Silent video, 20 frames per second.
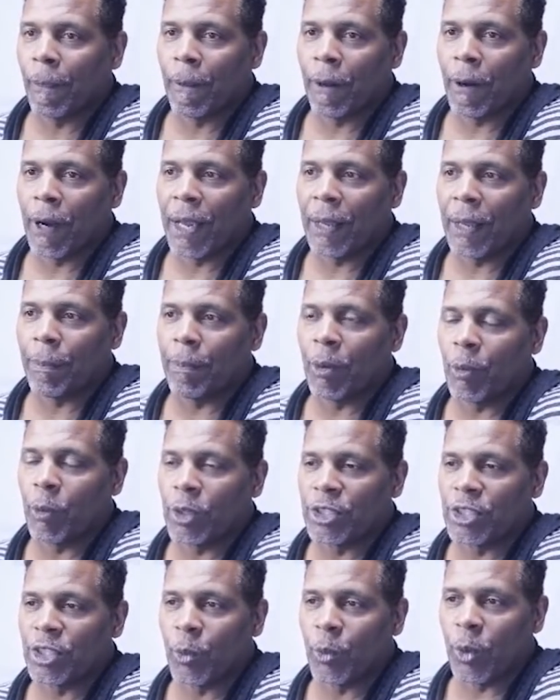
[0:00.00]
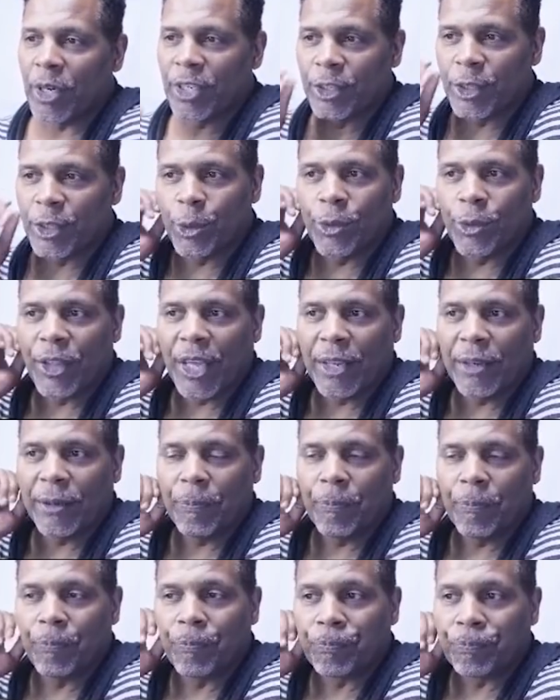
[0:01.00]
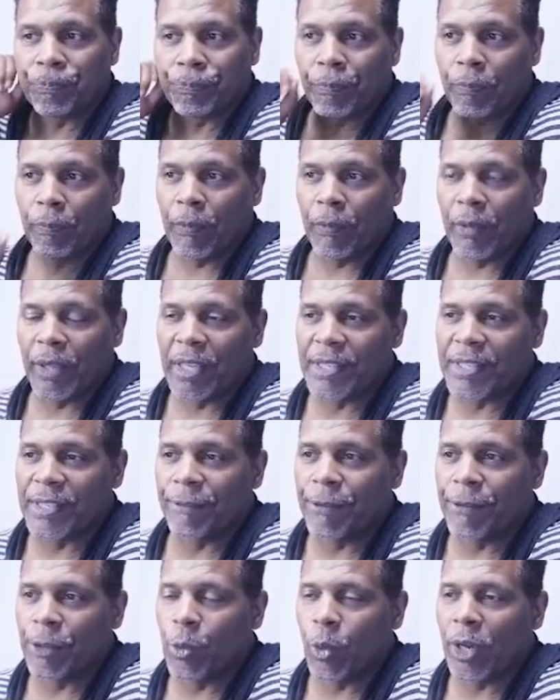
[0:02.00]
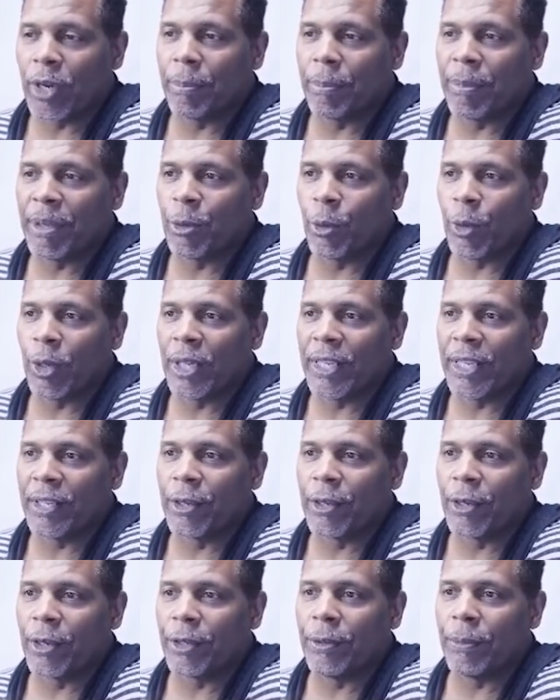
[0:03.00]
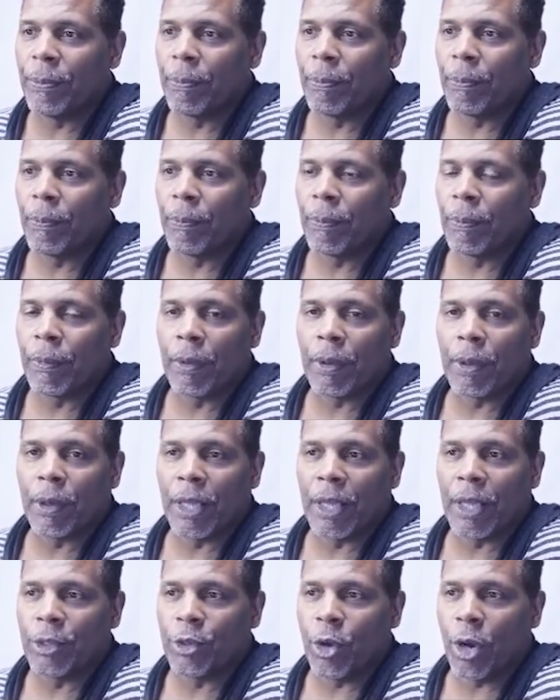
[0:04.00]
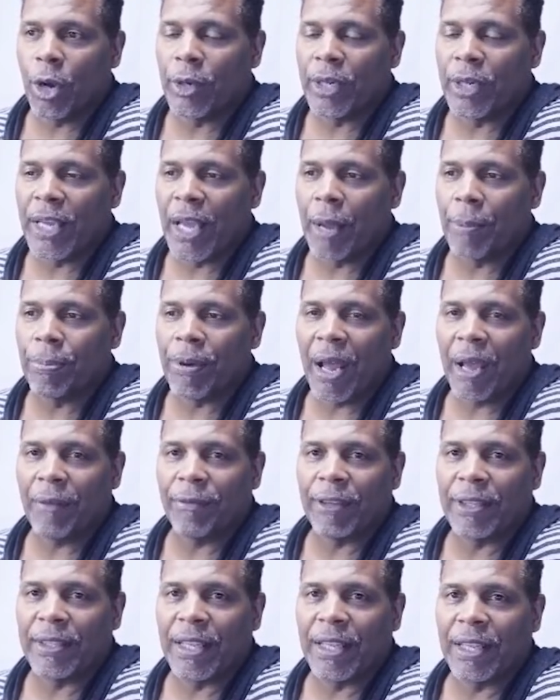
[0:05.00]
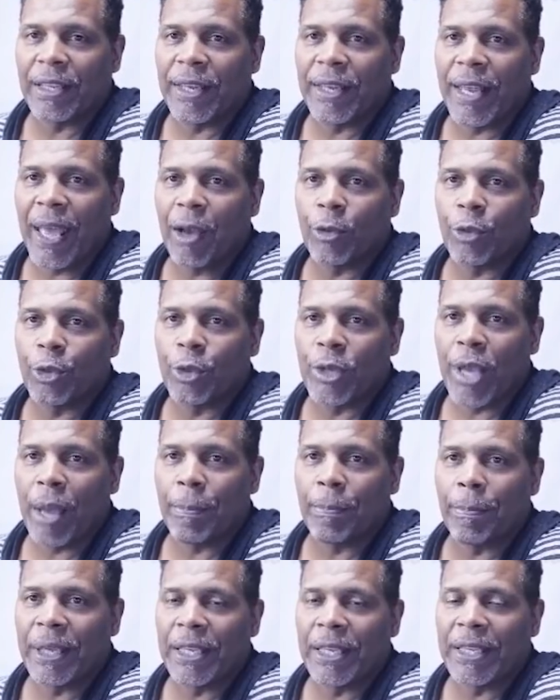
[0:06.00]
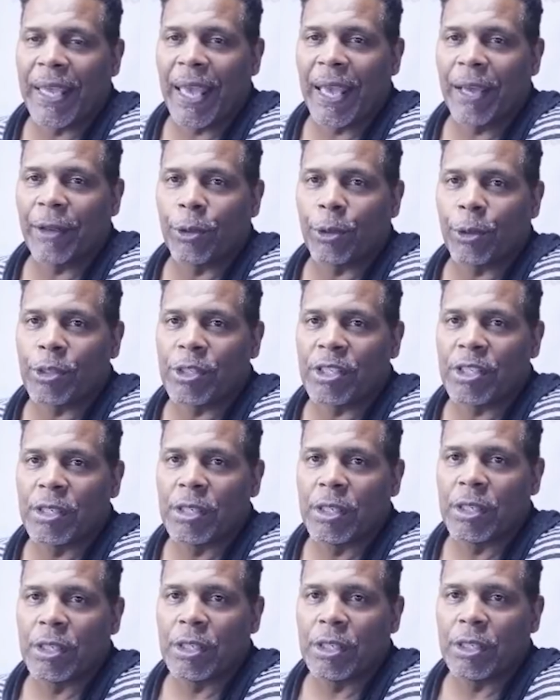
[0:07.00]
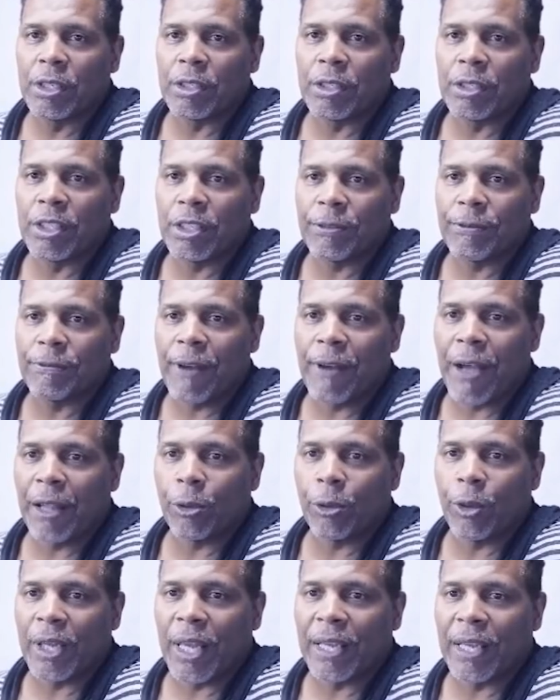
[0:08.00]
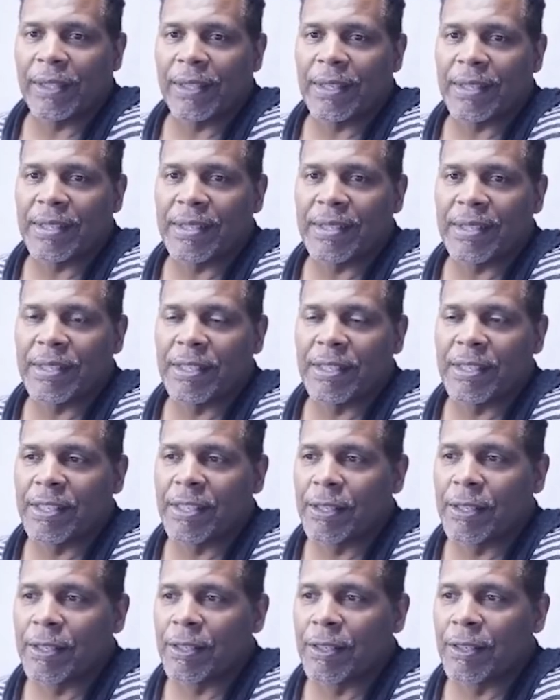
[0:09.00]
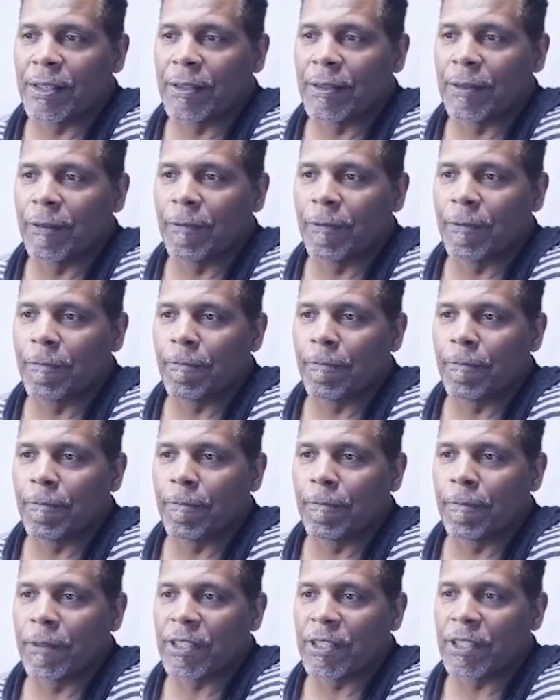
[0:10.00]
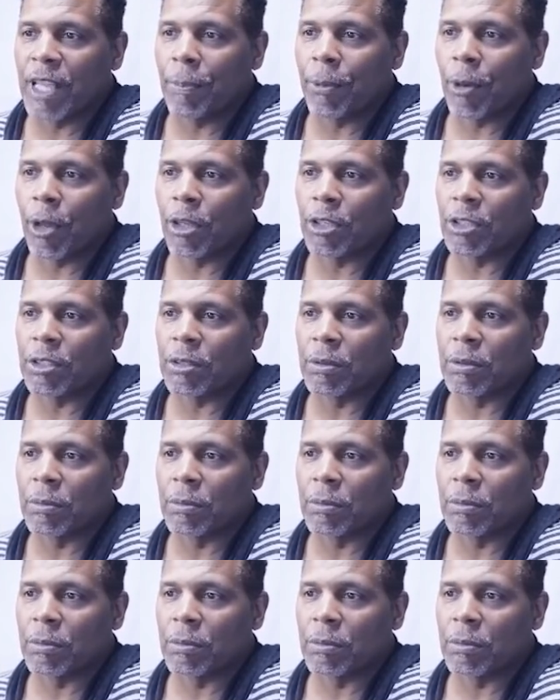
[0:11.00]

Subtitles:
All right. But what you want to do then is, if you want to be really good and you already got profit, then now you got big candles, just follow it like this. Stop loss.